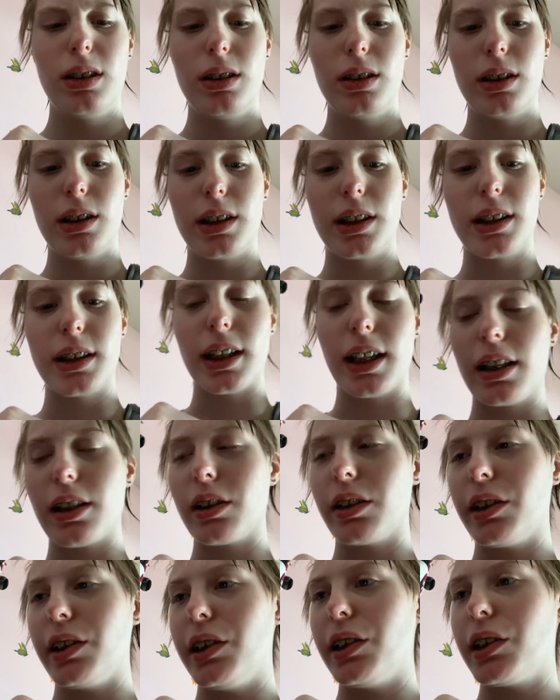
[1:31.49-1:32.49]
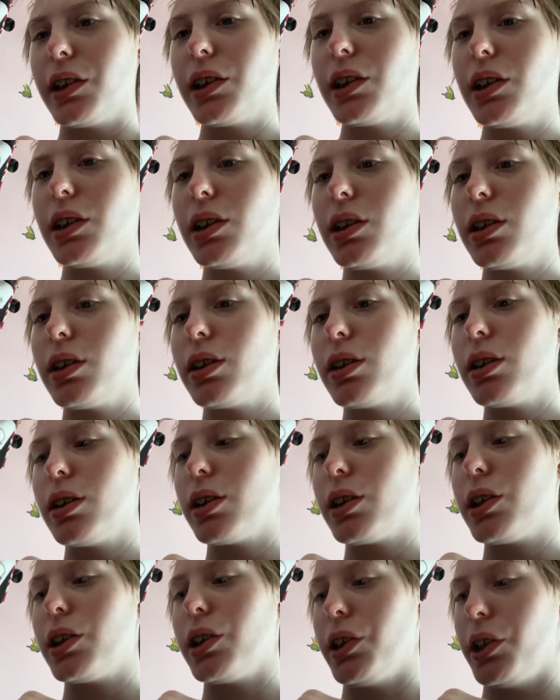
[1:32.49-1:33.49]
sadly it's
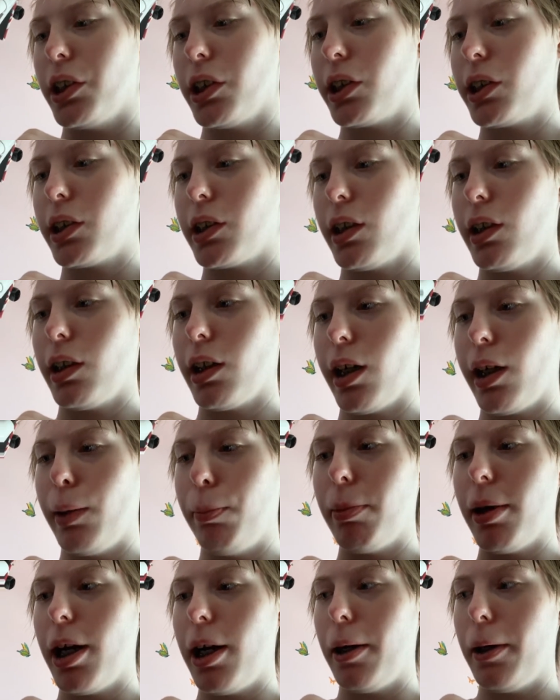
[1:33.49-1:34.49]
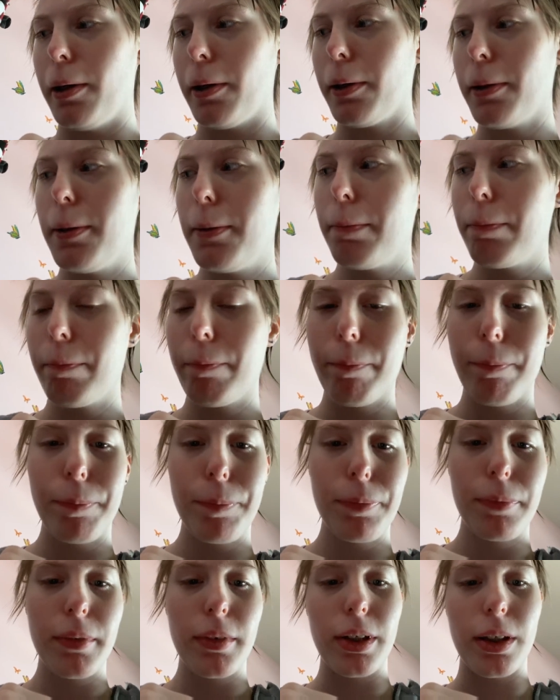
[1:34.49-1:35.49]
just an iPad.
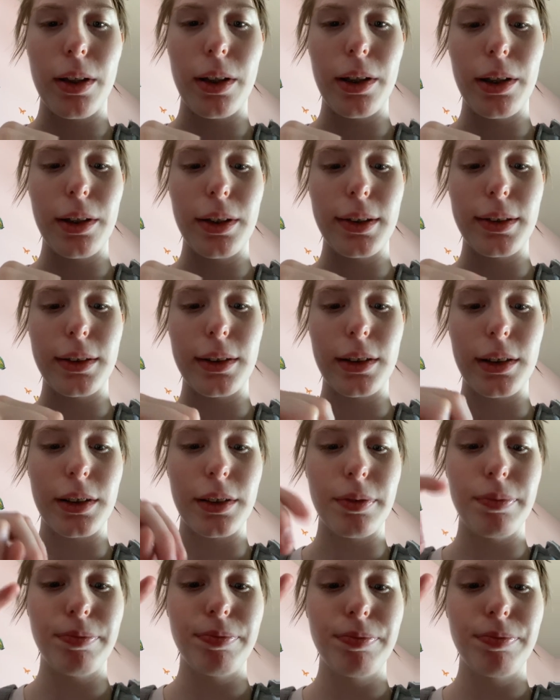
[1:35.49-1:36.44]
And